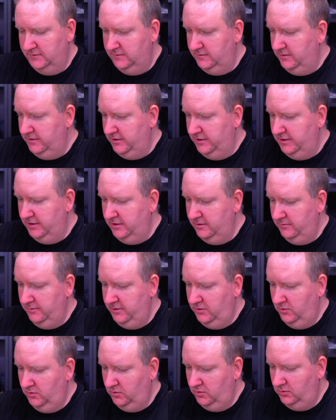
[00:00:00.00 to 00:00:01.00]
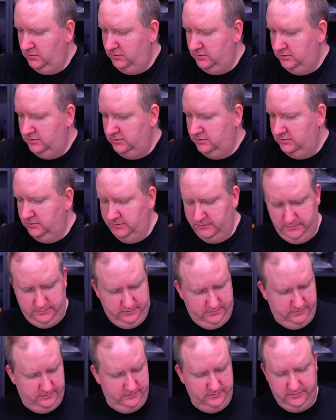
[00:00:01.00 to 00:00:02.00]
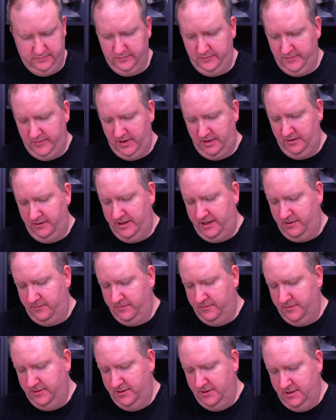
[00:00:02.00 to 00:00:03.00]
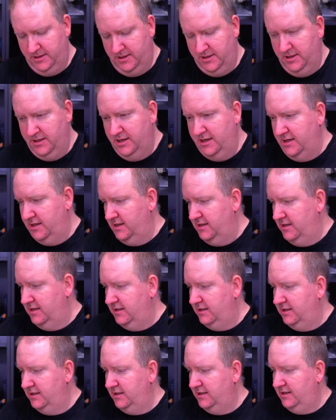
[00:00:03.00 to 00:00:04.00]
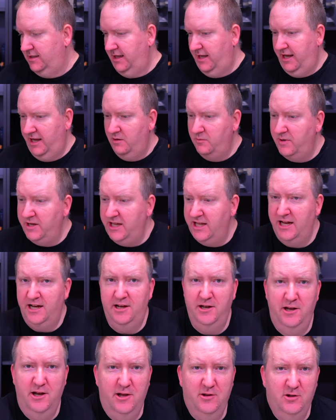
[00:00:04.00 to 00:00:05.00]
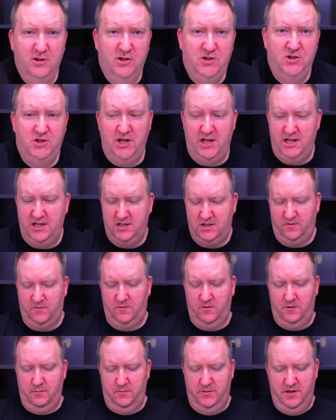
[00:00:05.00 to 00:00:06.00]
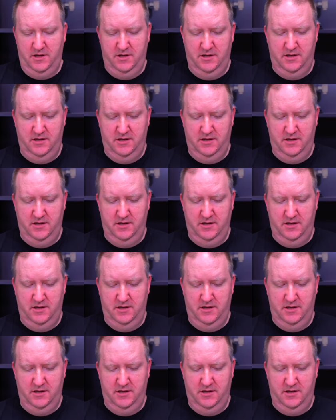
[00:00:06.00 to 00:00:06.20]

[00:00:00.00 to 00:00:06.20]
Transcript: Very cool. Now, can we get another chase from